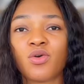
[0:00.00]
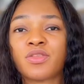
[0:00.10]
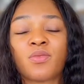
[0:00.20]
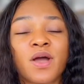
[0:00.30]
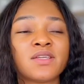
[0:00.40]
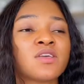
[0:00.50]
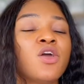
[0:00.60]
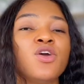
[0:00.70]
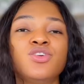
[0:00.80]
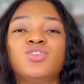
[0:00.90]
Otherwise,
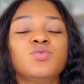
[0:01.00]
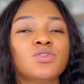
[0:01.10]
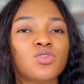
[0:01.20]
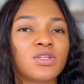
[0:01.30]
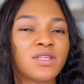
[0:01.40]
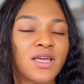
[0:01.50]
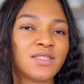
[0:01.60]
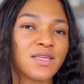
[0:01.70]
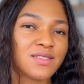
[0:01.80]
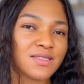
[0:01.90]
you will not
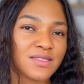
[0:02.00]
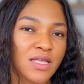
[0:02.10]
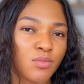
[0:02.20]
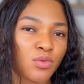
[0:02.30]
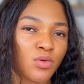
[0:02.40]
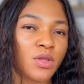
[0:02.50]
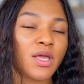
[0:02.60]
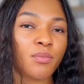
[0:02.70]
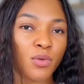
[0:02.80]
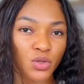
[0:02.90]
get a stable
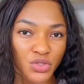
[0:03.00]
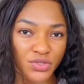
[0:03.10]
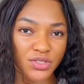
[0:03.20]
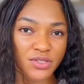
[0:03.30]
emulsion.